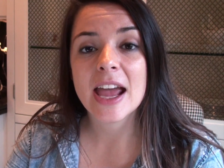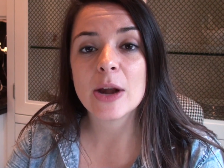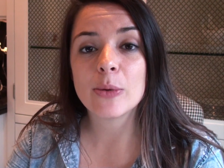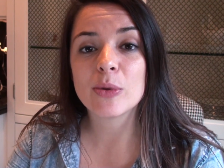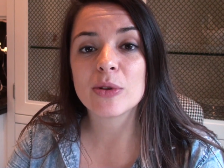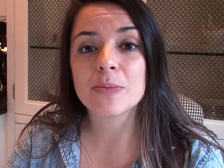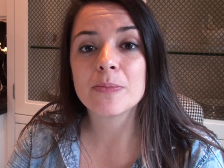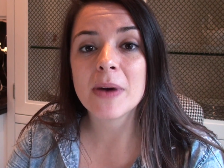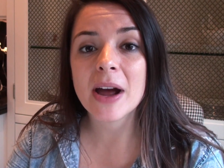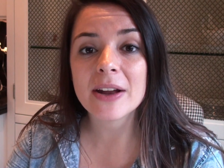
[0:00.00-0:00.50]
And
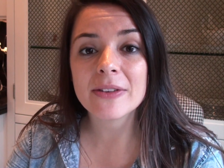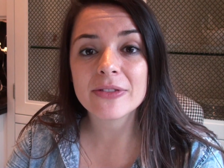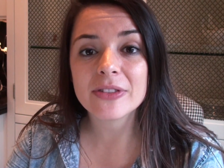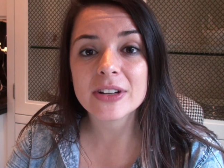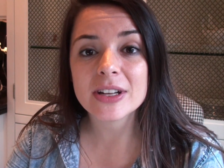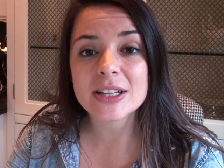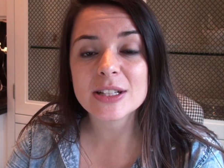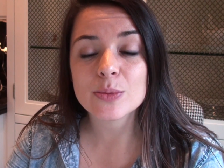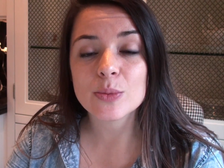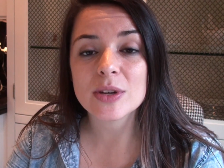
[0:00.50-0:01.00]
with
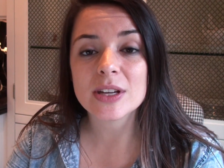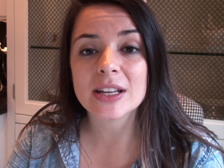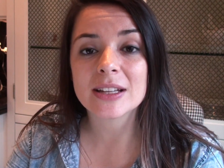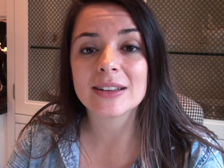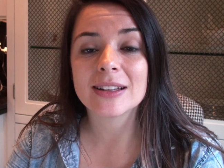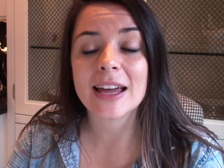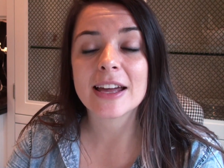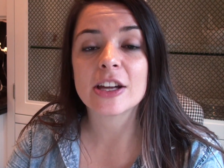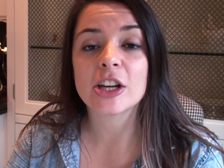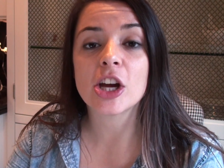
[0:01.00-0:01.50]
mindfulness, we
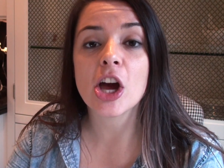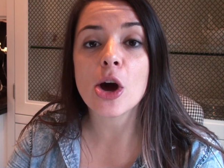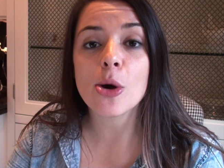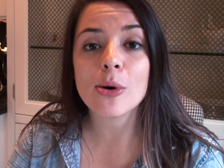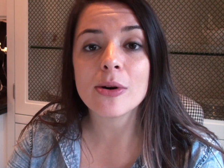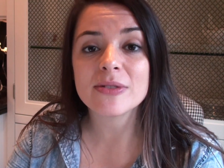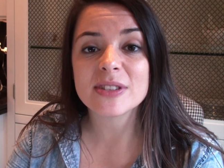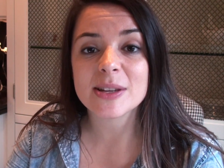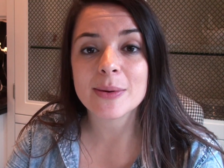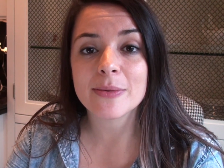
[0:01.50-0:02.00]
can let
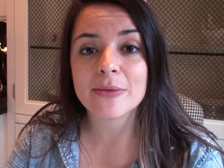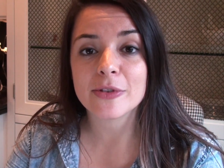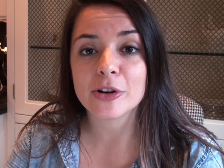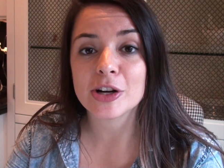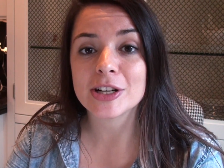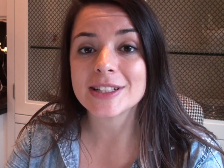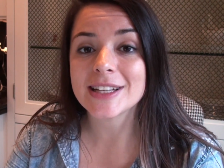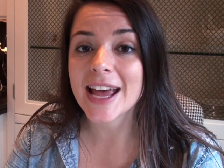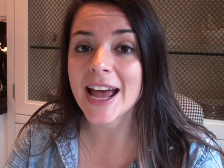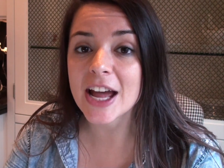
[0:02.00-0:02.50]
go of some of our
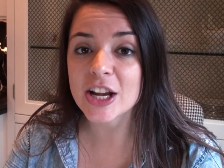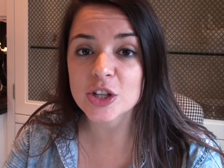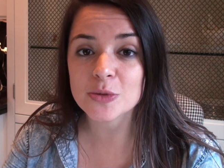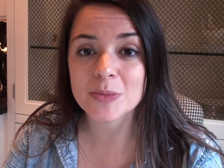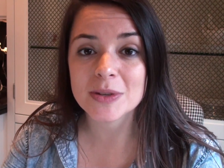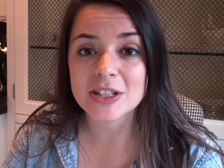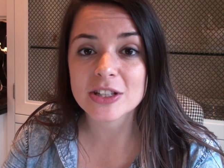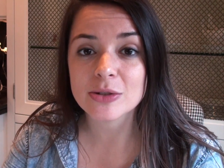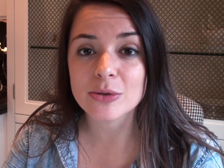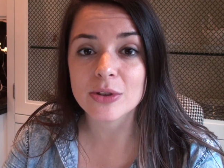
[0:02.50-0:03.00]

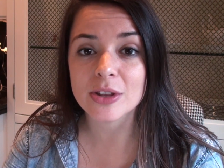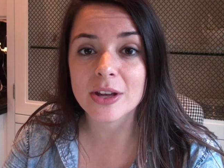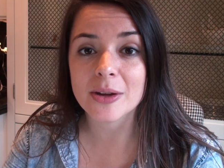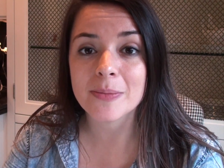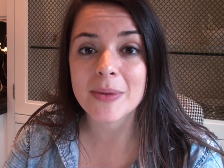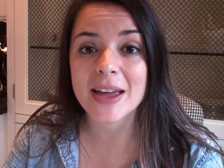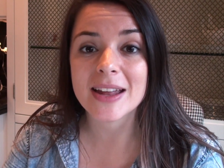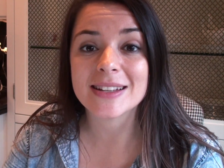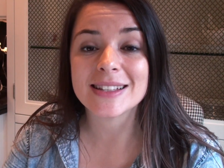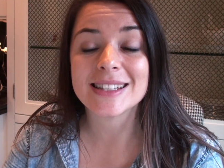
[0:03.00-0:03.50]
attachment to
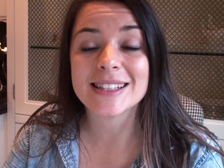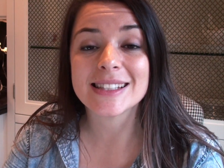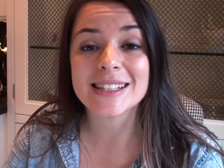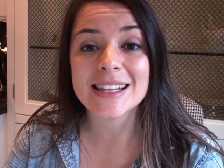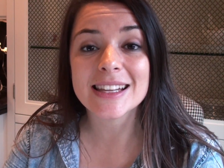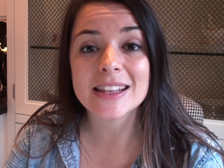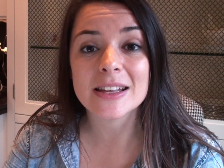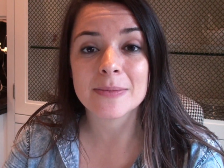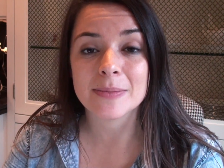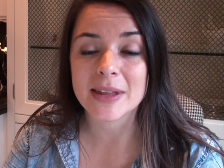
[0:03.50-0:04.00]
them and
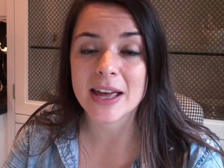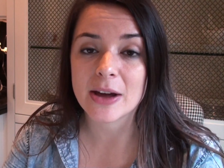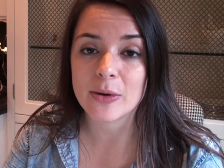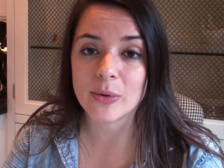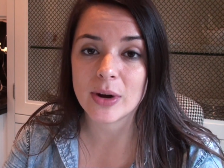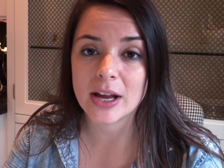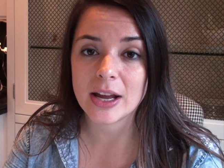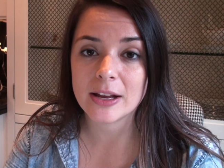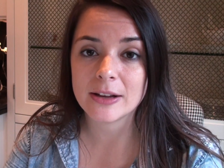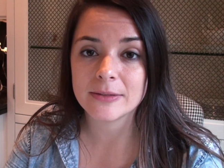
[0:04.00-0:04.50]
see them that
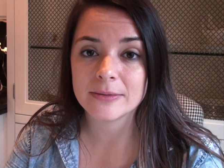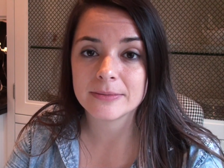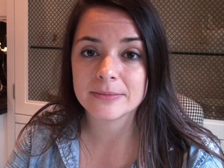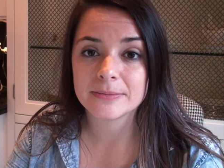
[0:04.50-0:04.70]
way.